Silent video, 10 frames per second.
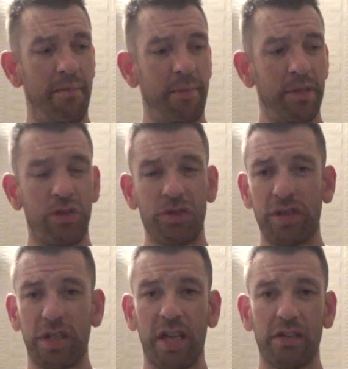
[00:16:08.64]
It's just
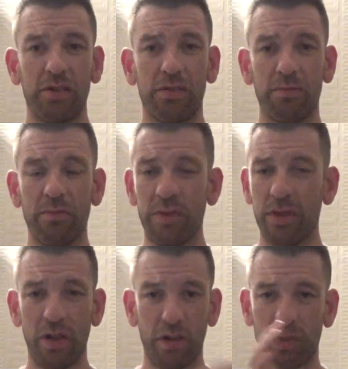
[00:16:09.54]
a case of
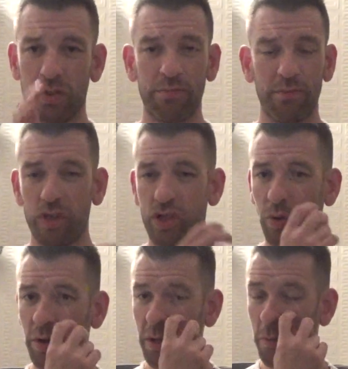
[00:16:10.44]

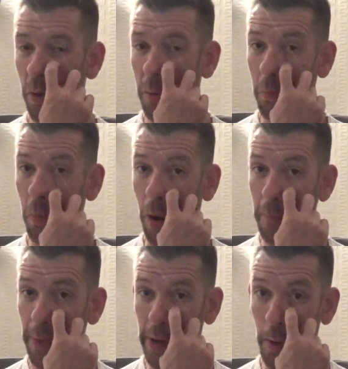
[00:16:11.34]
showing you what
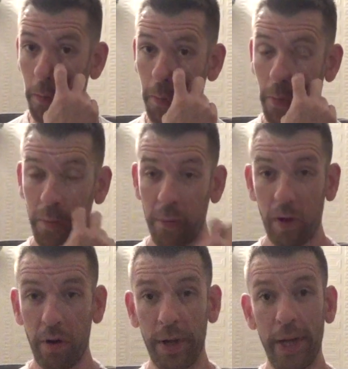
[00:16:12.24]
I pick up,
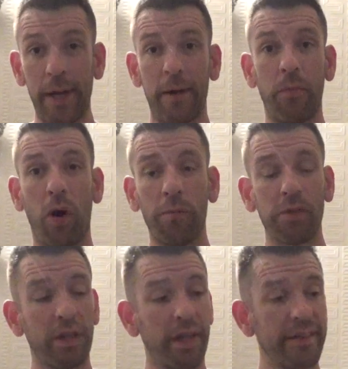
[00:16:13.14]
what I'm
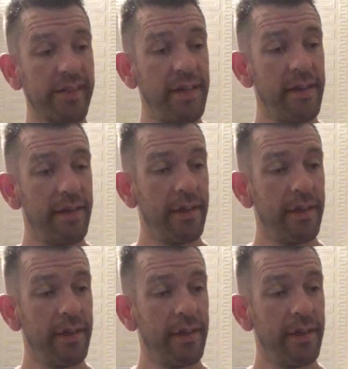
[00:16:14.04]
collecting.